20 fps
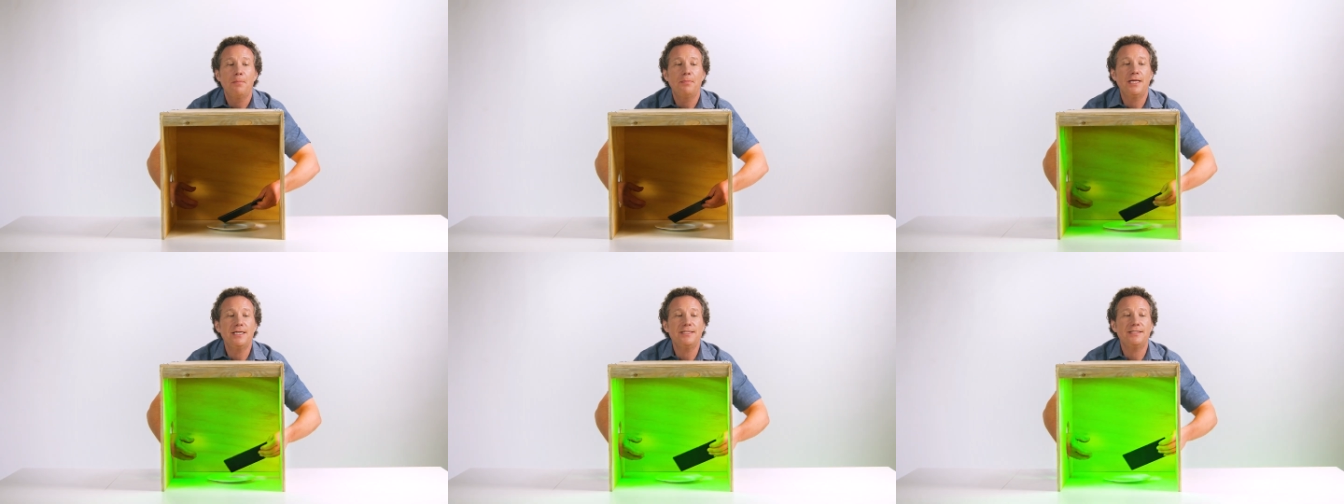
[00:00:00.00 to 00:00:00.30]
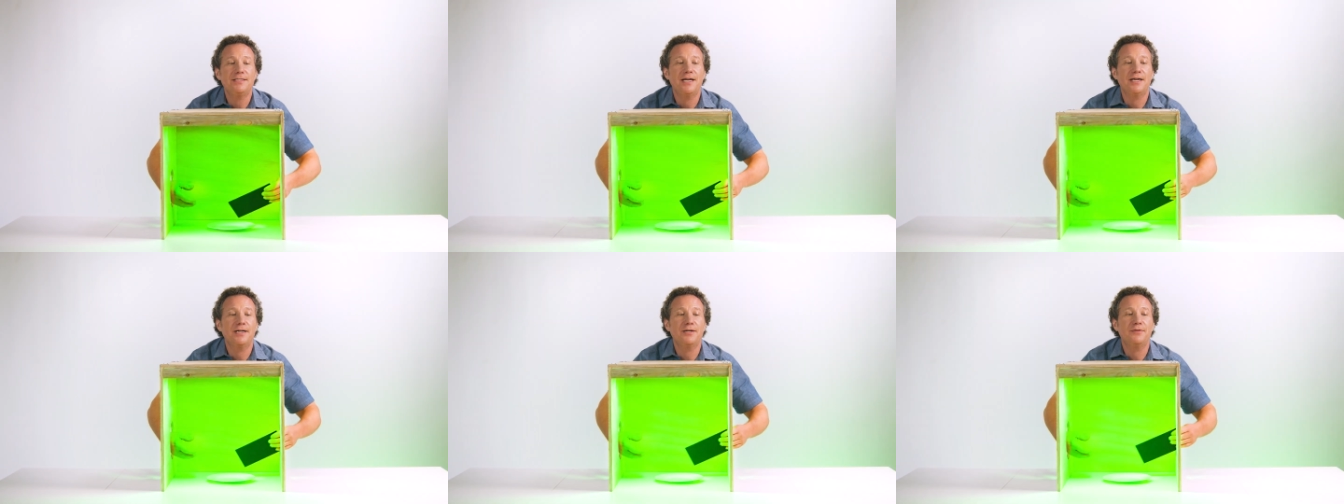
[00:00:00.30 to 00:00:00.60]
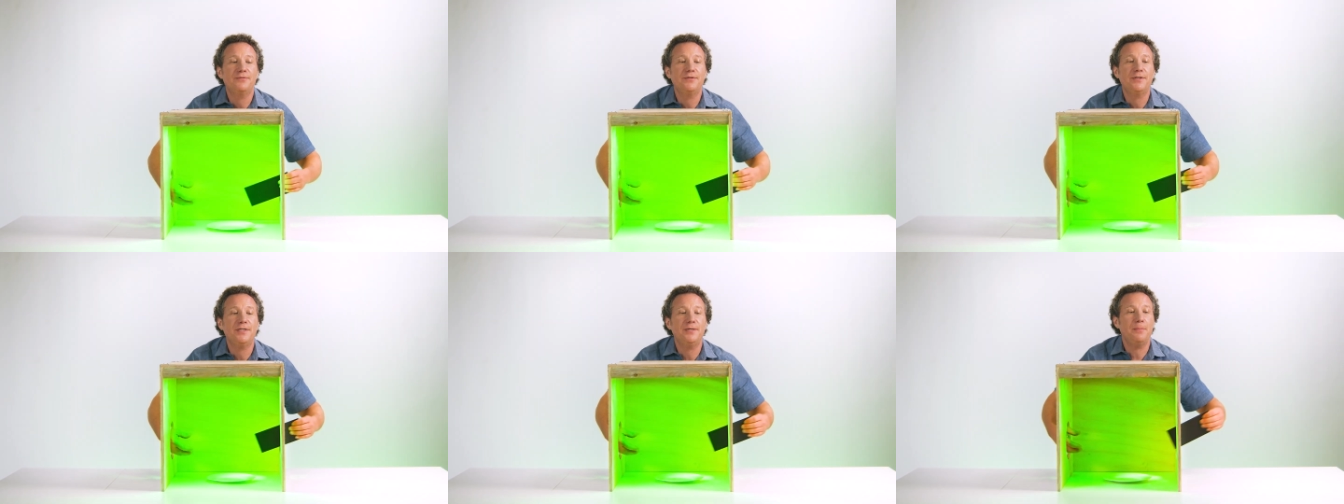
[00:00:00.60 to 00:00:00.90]
Plate's not gonna
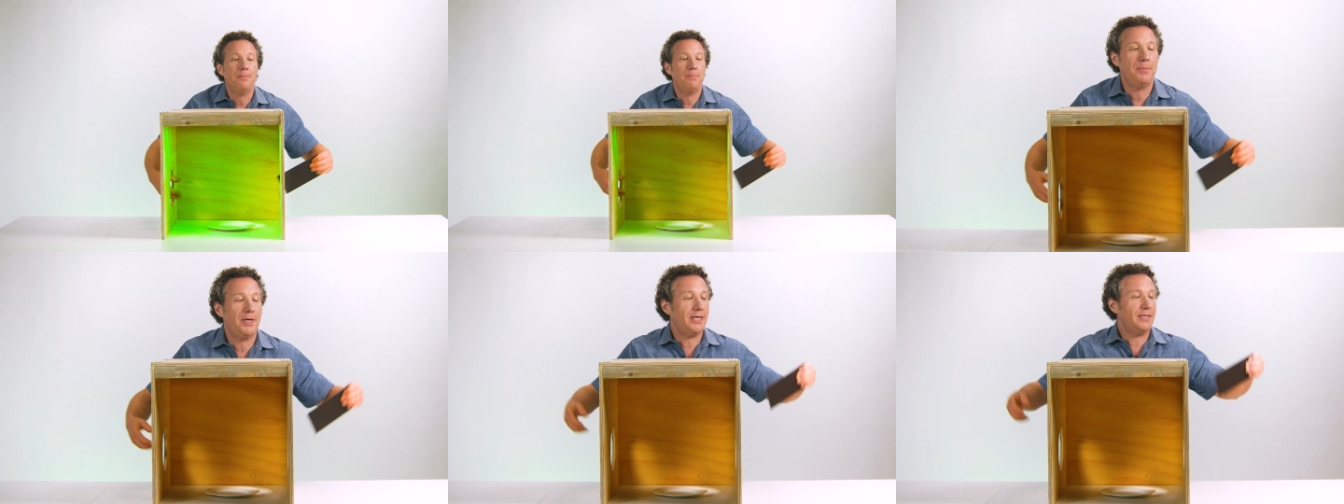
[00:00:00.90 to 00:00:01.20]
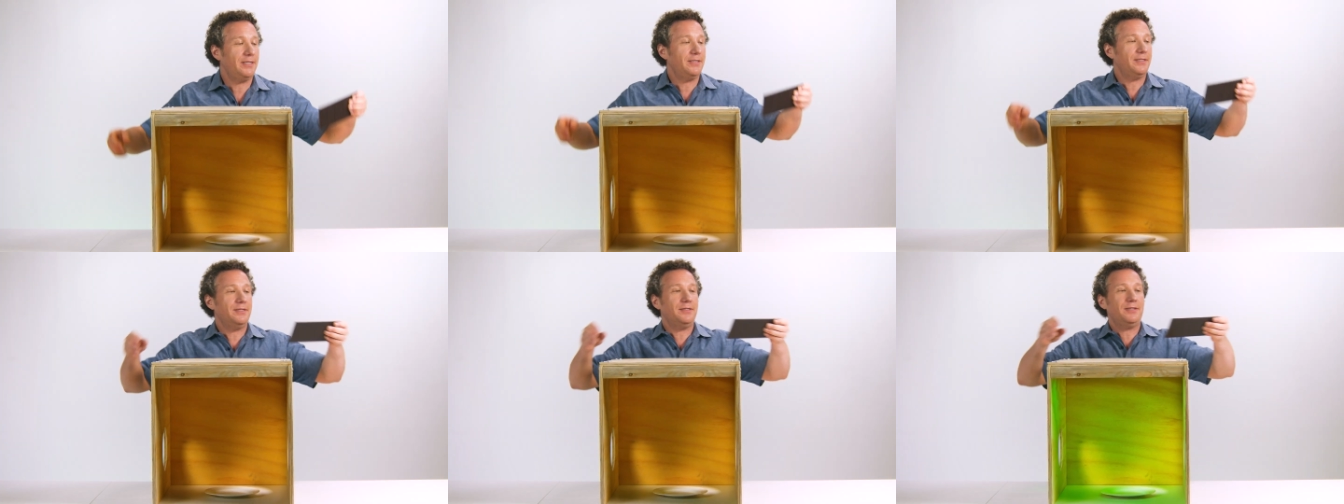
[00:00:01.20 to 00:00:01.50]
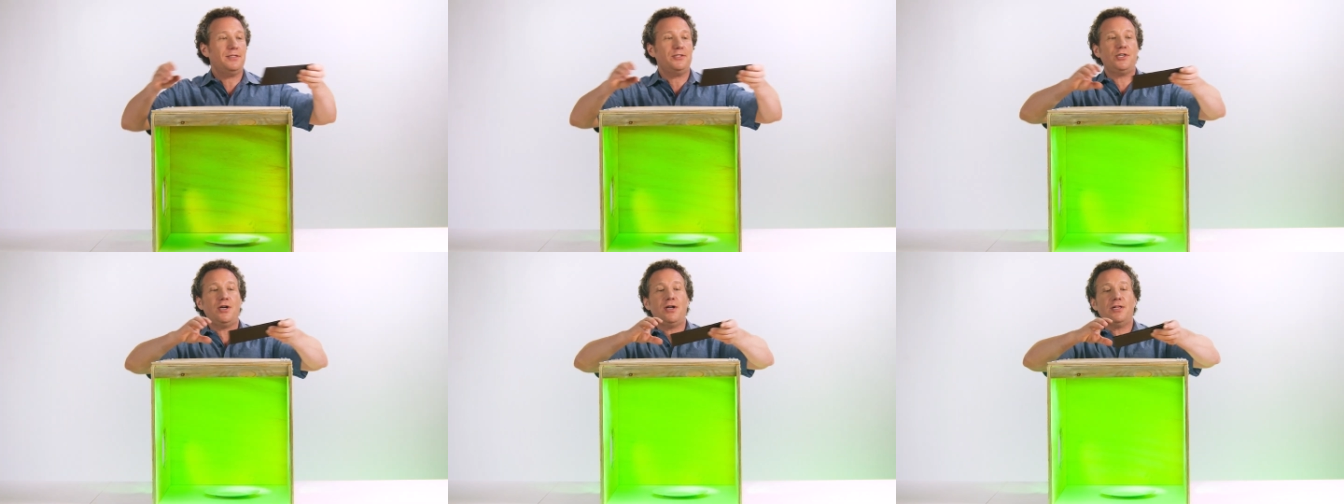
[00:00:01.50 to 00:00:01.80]
fit, but
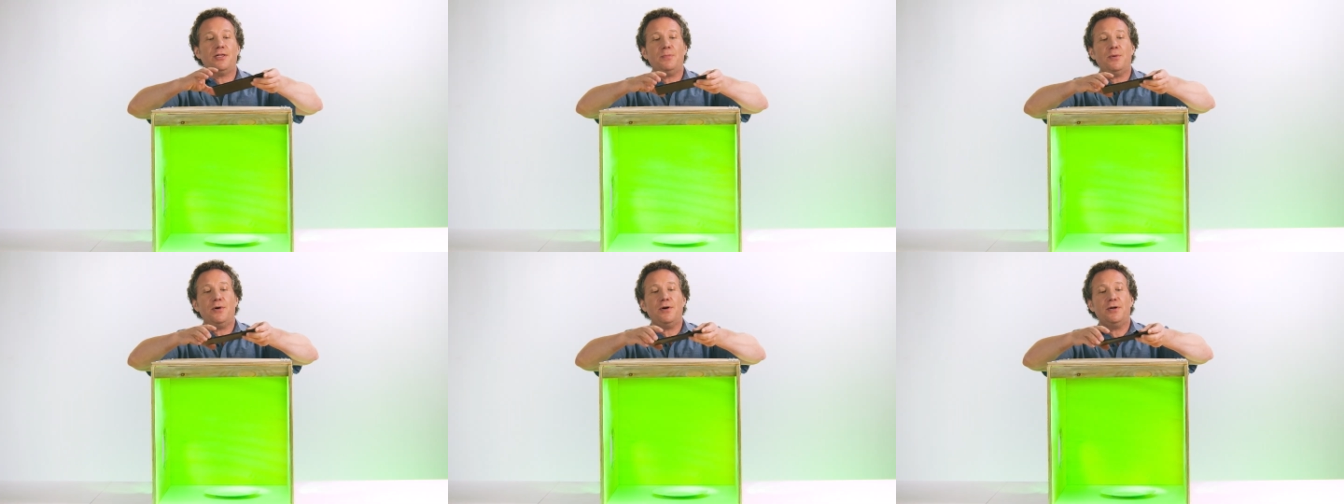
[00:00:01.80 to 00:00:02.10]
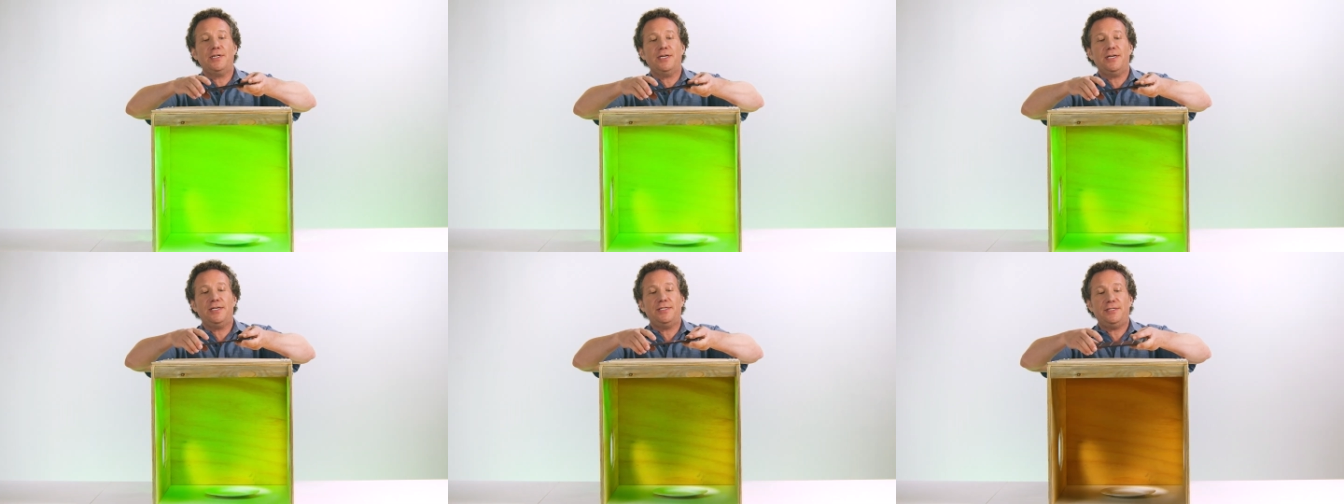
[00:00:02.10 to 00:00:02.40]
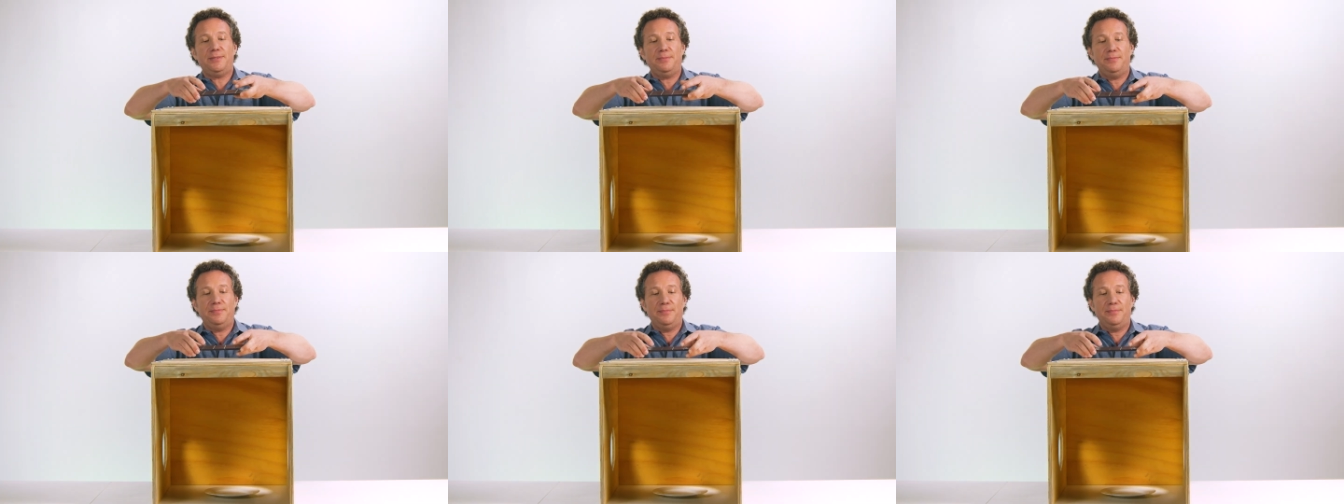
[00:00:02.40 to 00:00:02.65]
the chocolate bar does.